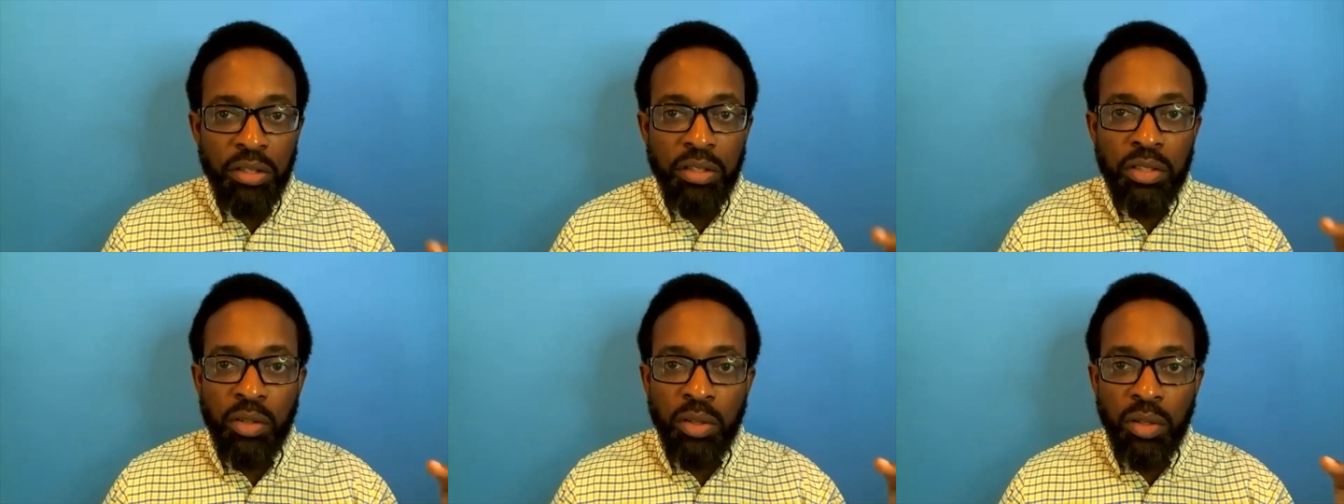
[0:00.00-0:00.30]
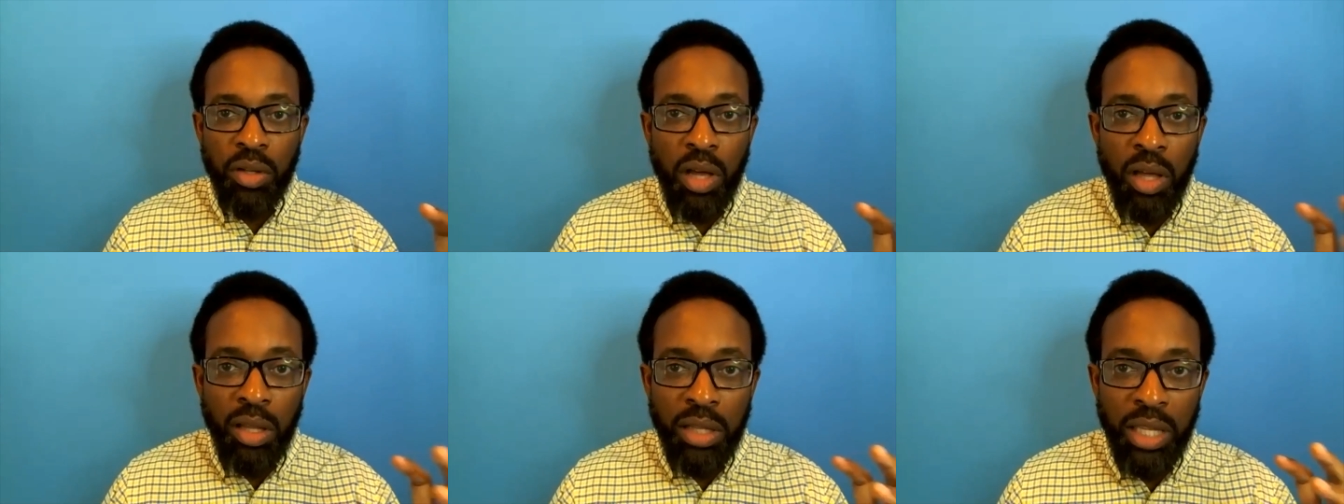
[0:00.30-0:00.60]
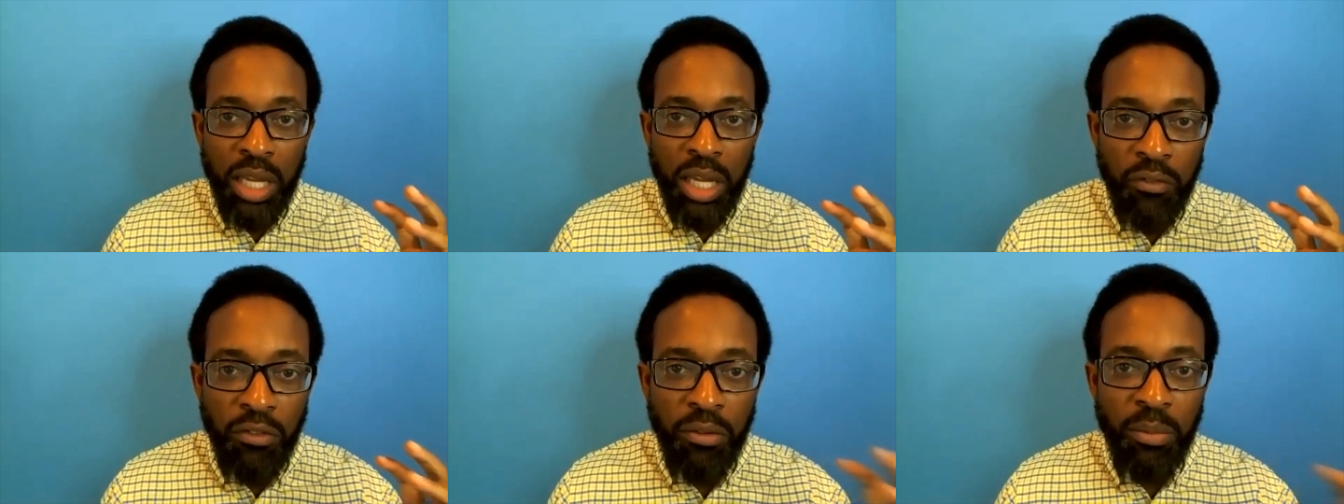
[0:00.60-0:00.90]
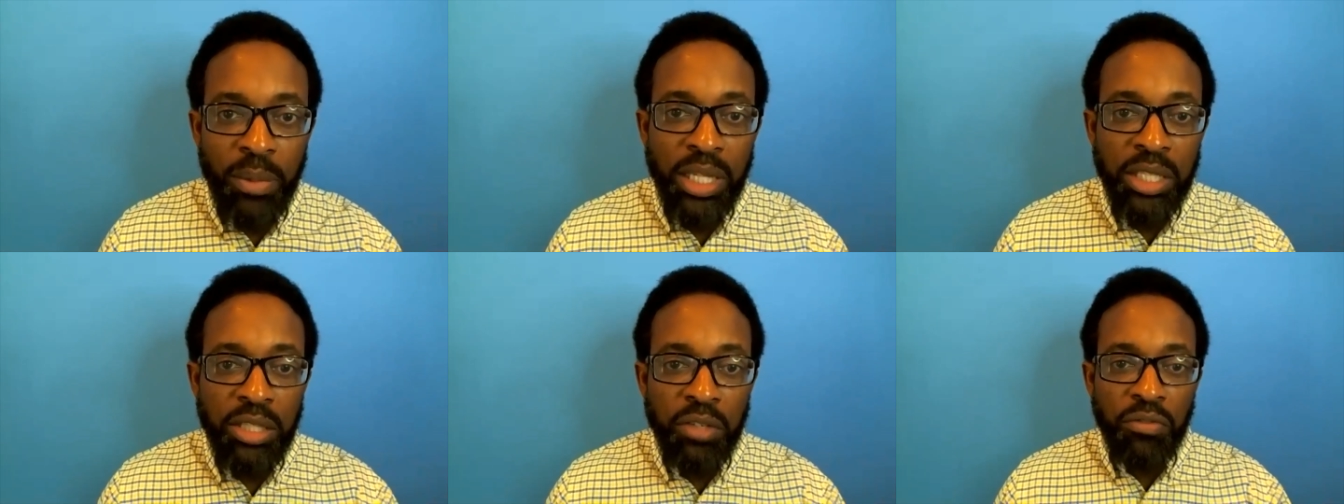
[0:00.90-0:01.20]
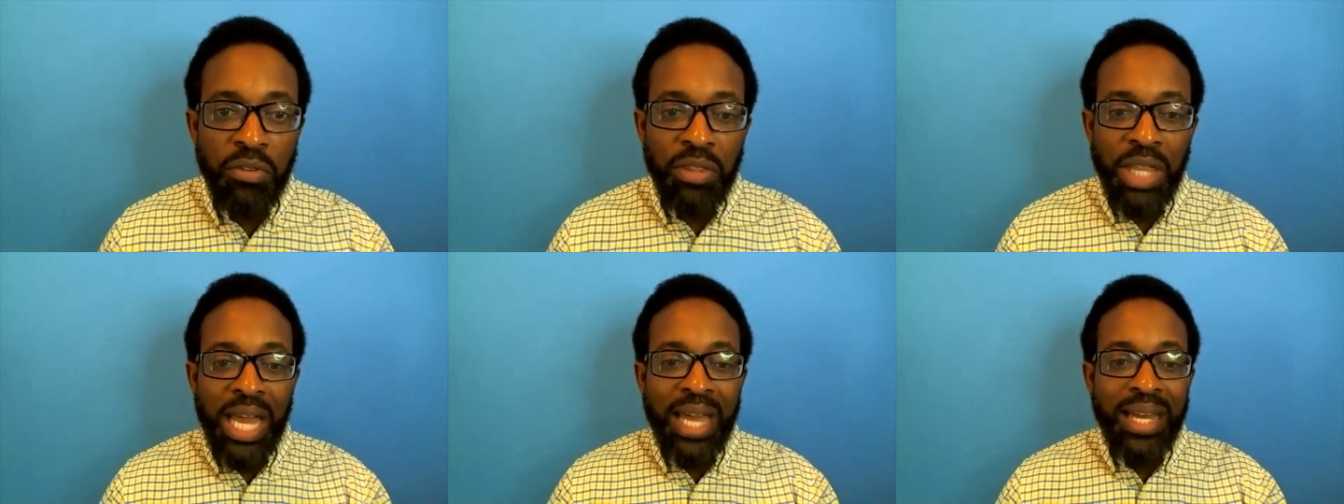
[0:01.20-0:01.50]
So all the information
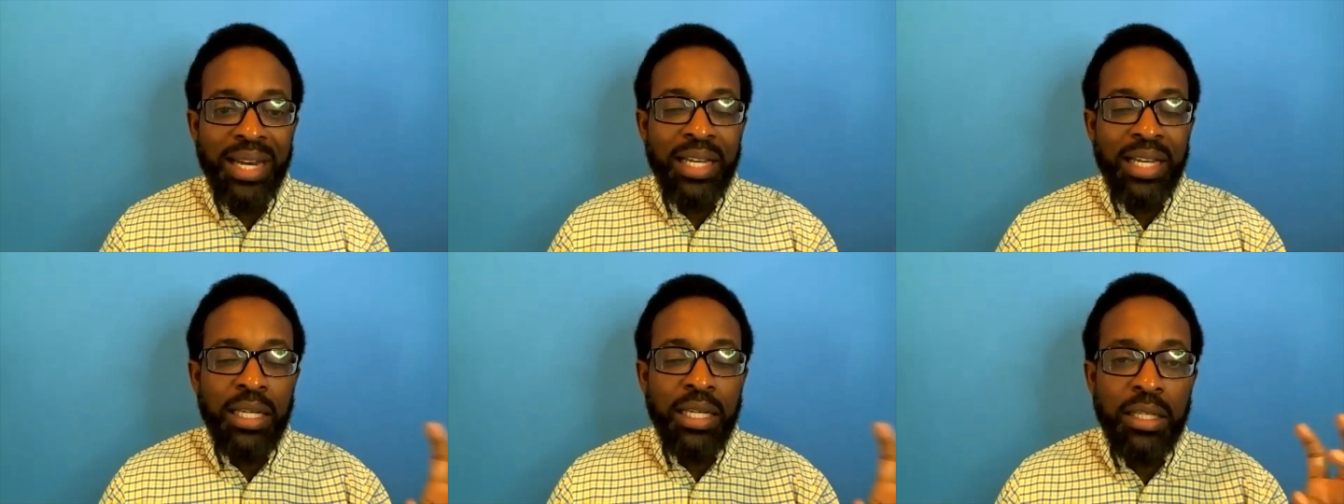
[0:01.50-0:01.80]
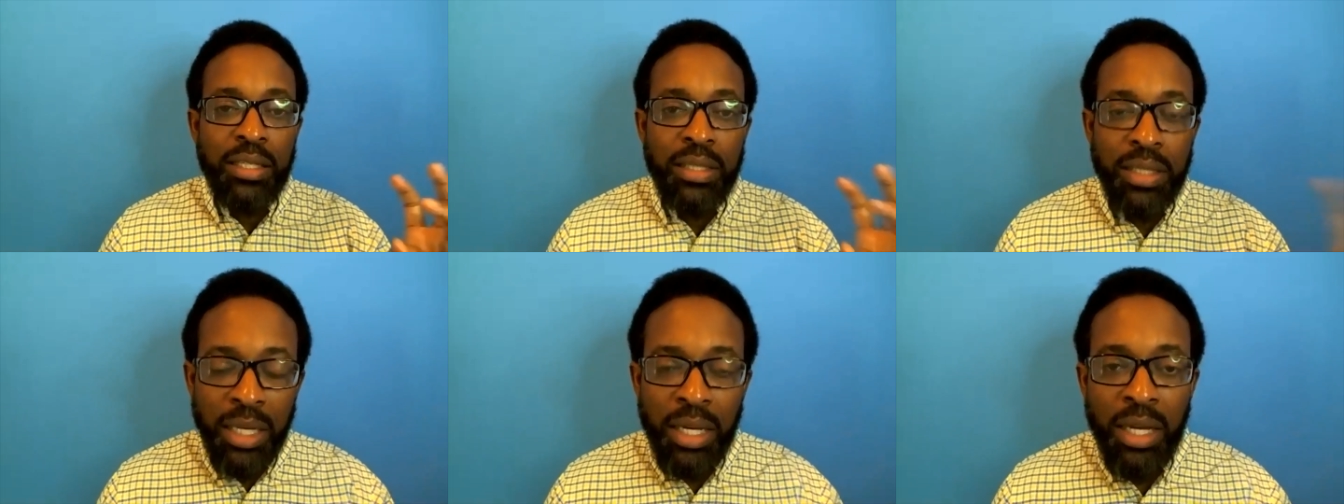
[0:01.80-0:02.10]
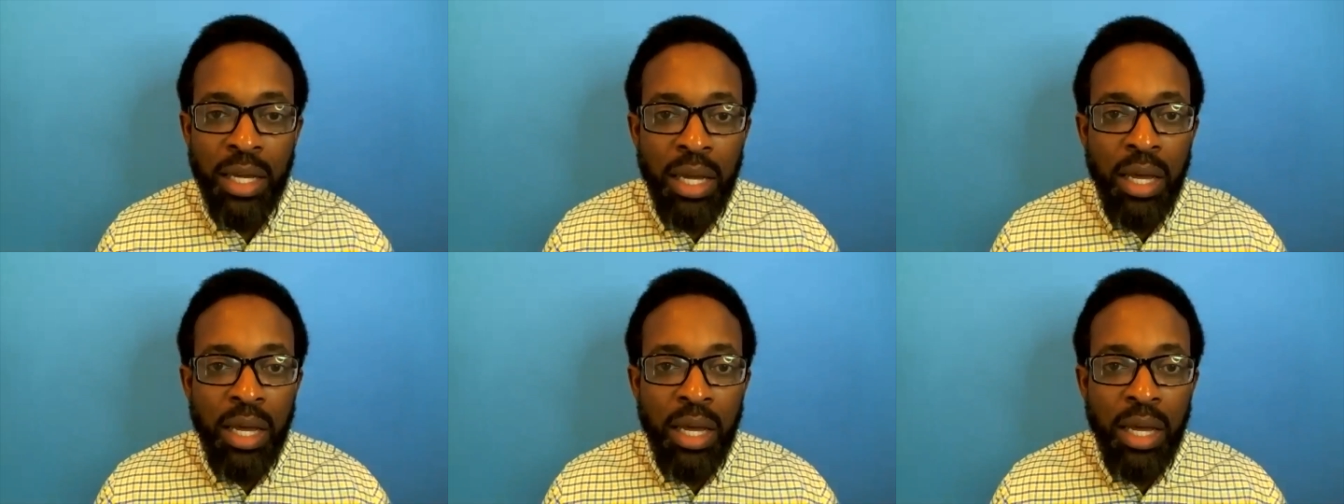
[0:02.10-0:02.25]
for that is